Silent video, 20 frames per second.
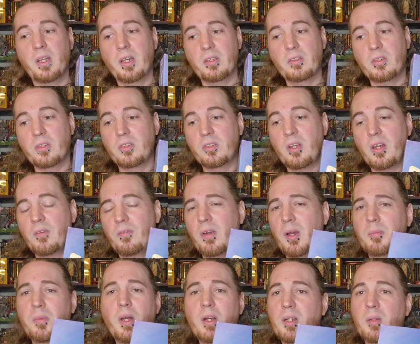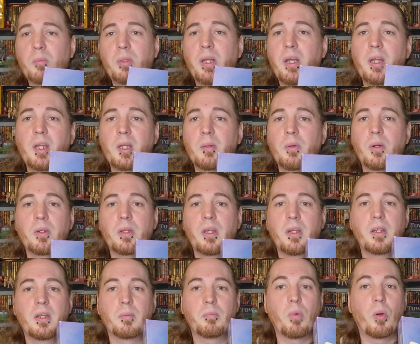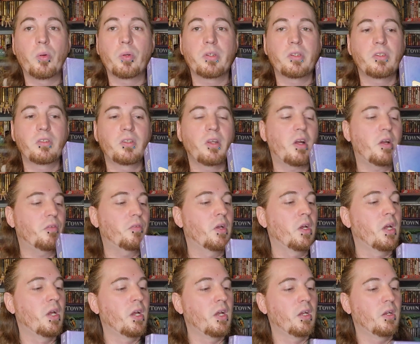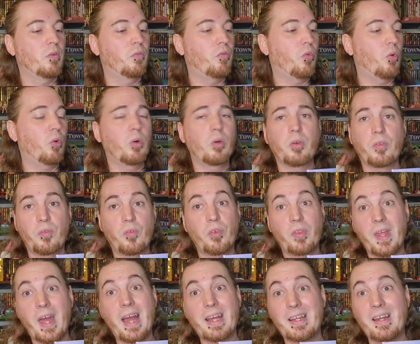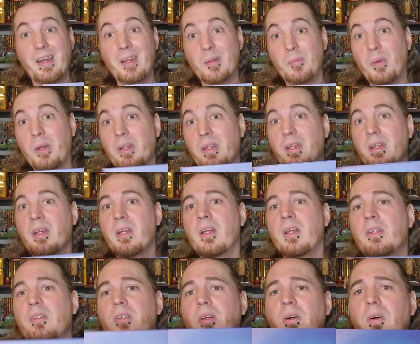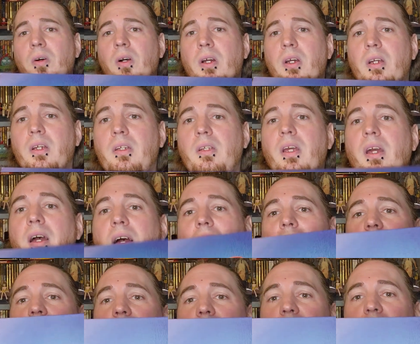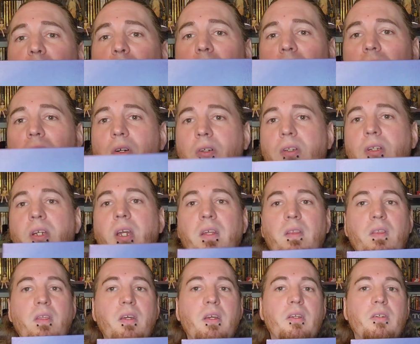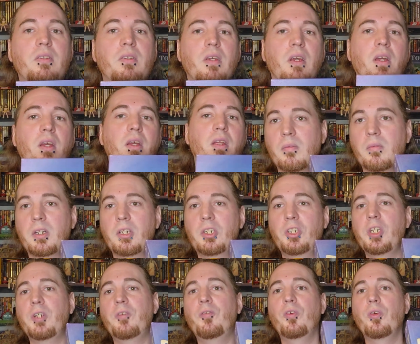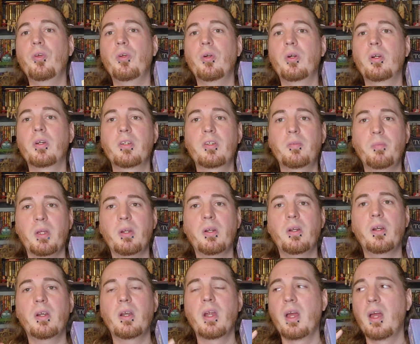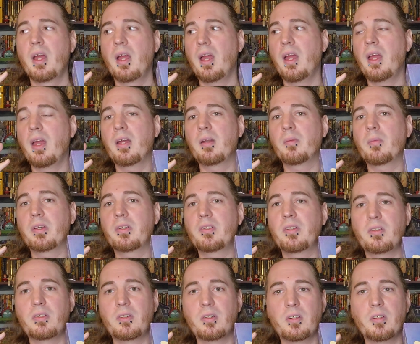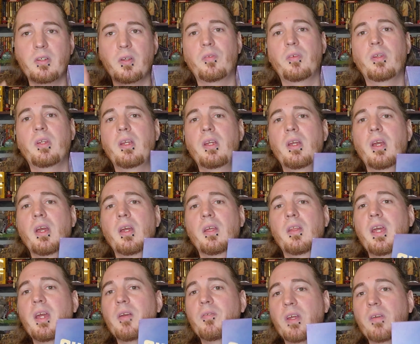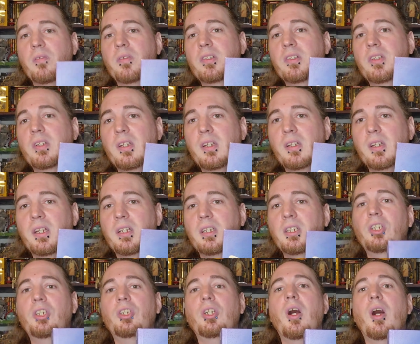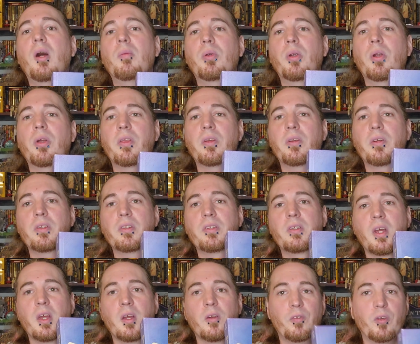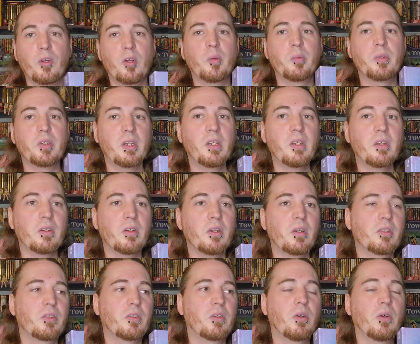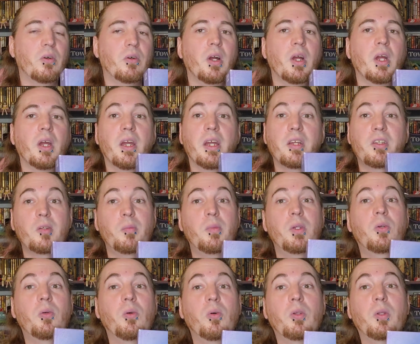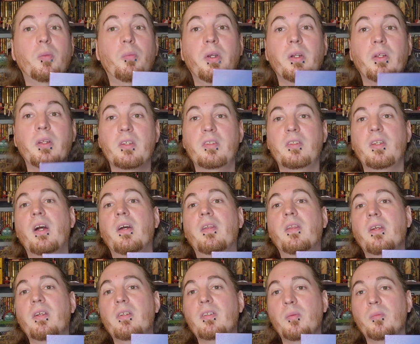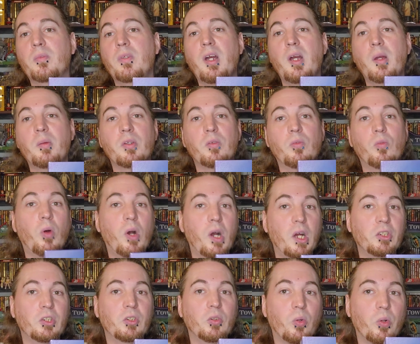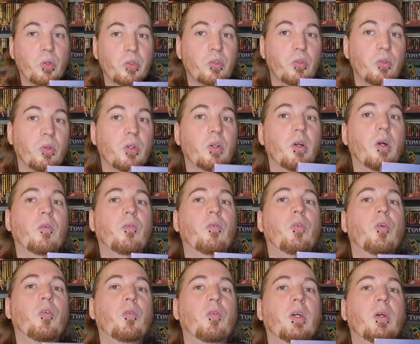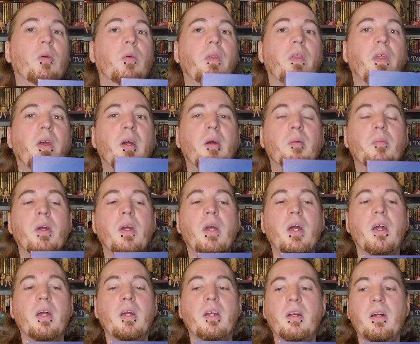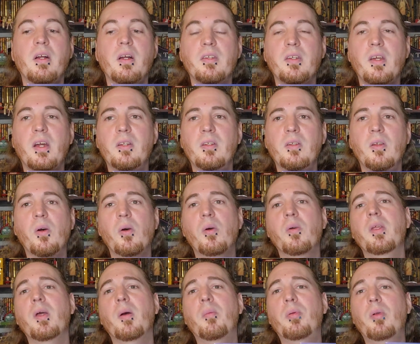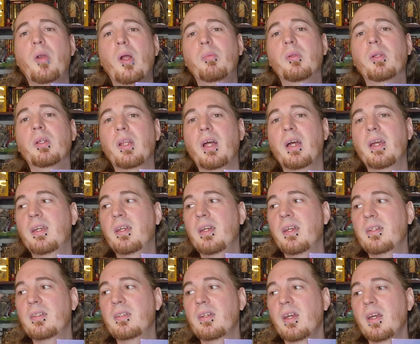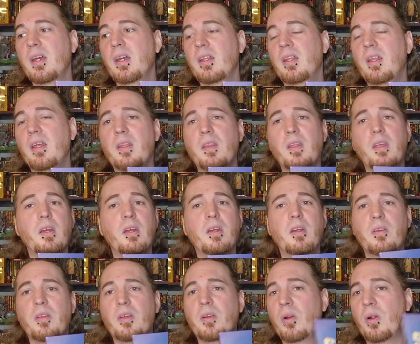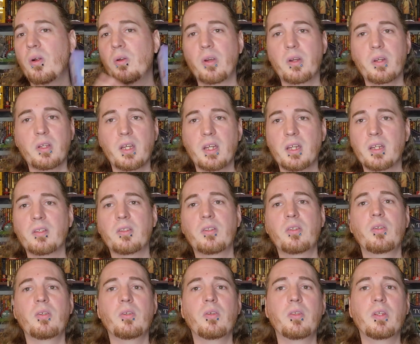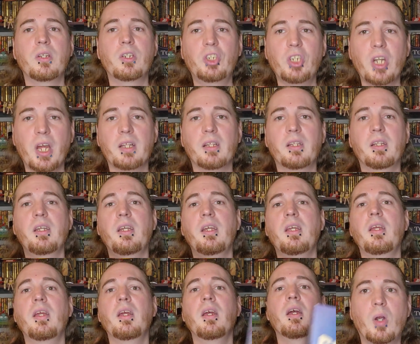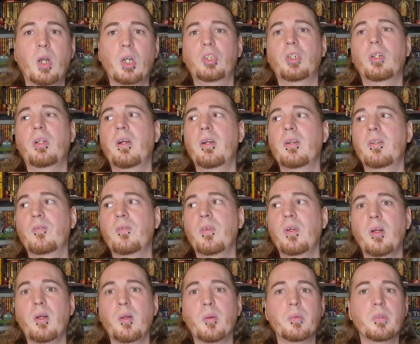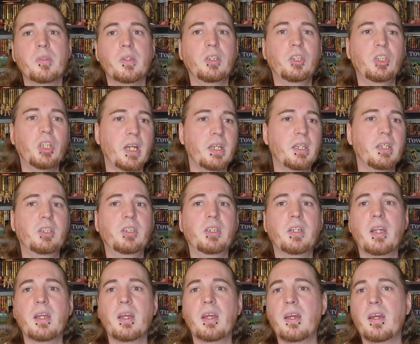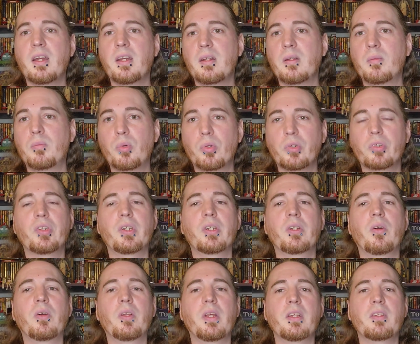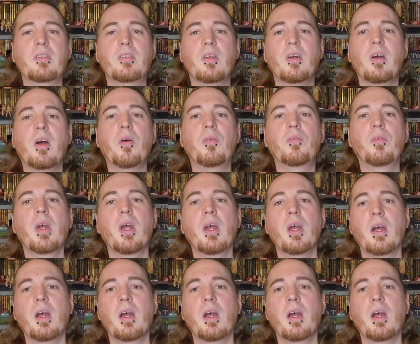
the extra stuff. I'm not complaining about getting bonus stuff for that kind of money. So yeah, super stoked to get this. My Shifu spinner and my sister Tiffany, they have never seen any Shaw Brothers films either, so it's gonna be cool to bring this down there sometimes and watch an old school kung fu flick with them, because I know they'll probably like it. They're already into the Jet Li martial arts films and Jackie Chan and Bruce Lee and all that stuff.